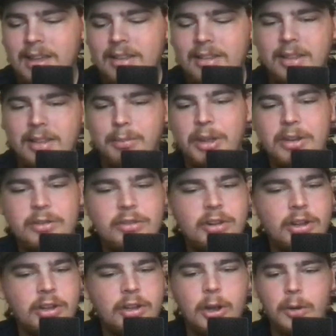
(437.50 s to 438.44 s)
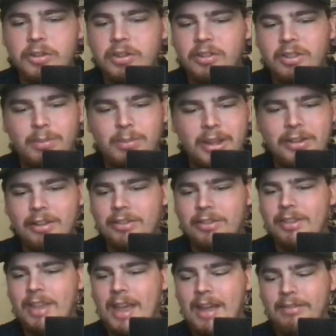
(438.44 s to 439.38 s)
pitching coaches, the pitching
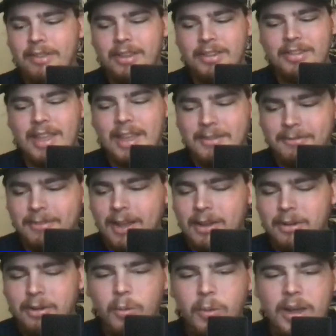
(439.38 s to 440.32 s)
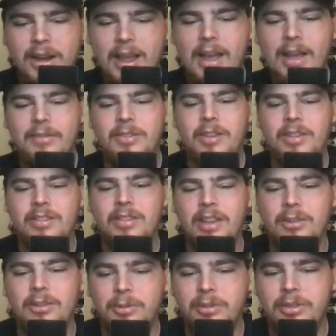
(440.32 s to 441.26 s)
staff, because they found a way to have
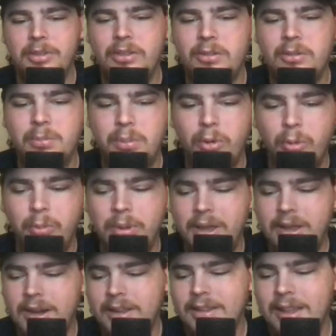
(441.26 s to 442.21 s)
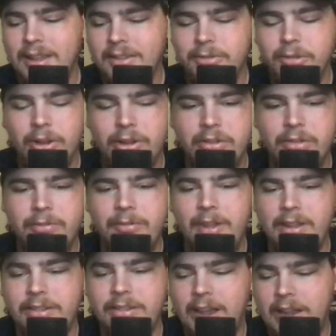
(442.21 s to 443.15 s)
success with this bullpen, and they've looked
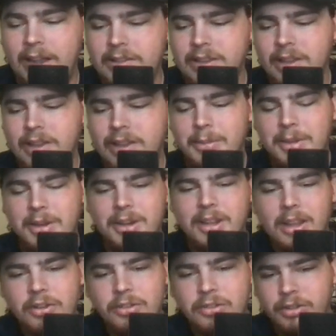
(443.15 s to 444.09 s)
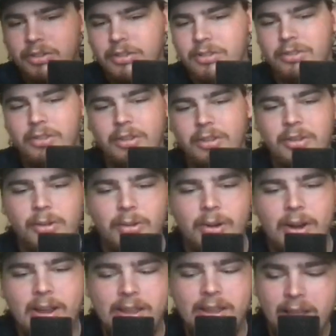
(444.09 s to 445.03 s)
fantastic. I mean, Kittredge has looked
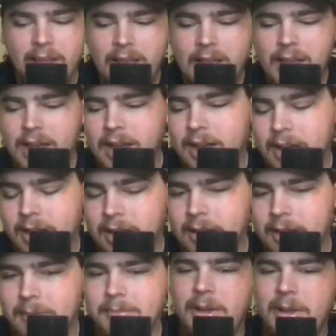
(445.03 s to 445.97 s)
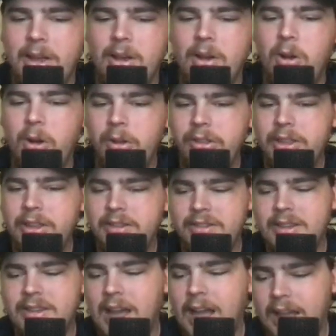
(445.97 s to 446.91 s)
great. All these
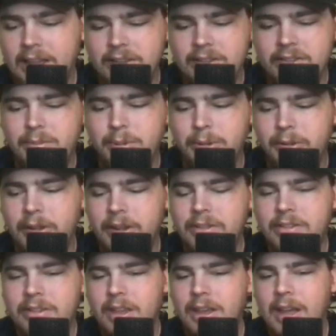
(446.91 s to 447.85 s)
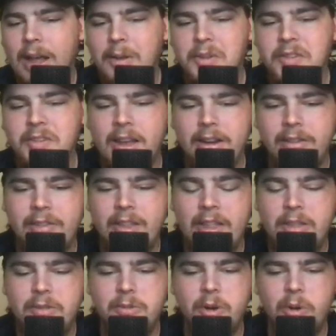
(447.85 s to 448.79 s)
guys, Palencia outside of
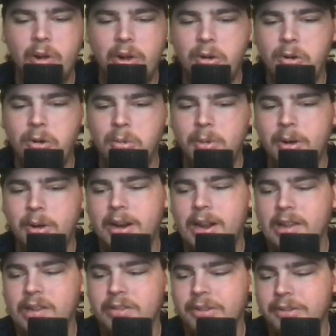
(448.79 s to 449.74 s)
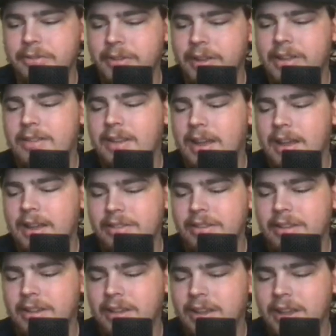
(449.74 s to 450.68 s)
that 3-run home run has looked
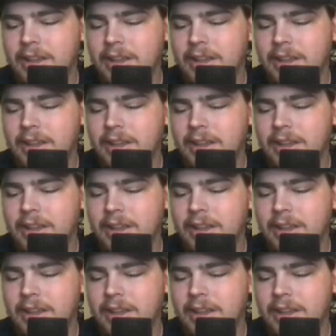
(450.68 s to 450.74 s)
fantastic.